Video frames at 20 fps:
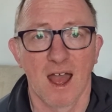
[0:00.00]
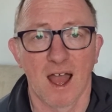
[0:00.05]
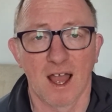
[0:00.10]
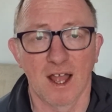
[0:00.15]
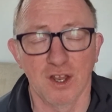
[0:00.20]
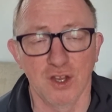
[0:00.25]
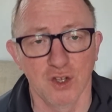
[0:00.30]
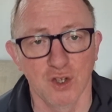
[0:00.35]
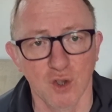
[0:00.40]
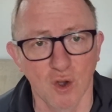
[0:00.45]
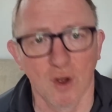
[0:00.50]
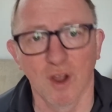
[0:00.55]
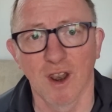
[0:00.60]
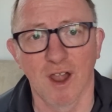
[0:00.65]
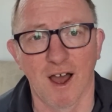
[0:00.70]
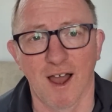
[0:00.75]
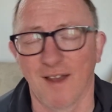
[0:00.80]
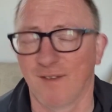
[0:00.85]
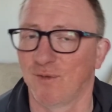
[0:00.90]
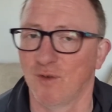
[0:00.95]
and your
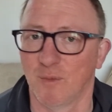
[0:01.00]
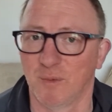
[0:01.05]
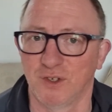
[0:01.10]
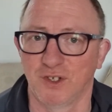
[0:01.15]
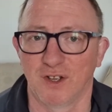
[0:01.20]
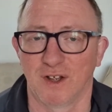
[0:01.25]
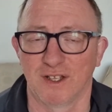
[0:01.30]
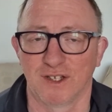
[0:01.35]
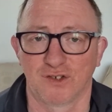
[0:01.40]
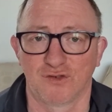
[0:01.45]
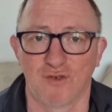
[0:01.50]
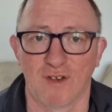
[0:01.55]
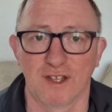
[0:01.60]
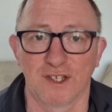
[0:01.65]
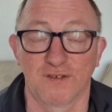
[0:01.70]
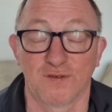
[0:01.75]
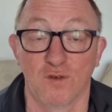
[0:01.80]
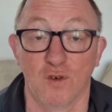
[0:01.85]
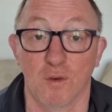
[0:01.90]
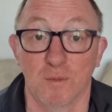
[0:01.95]
life will be tra
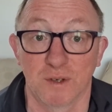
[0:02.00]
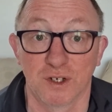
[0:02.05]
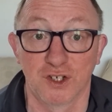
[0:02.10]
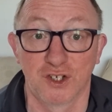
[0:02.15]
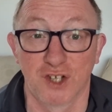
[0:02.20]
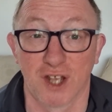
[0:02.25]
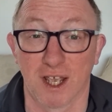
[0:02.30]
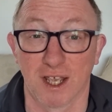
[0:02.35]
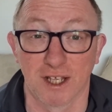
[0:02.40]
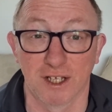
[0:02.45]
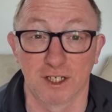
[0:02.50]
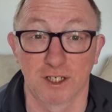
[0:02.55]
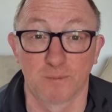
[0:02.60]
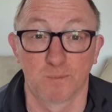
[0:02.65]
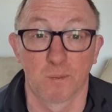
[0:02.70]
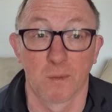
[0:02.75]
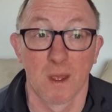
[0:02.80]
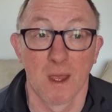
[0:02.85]
transformed and changed.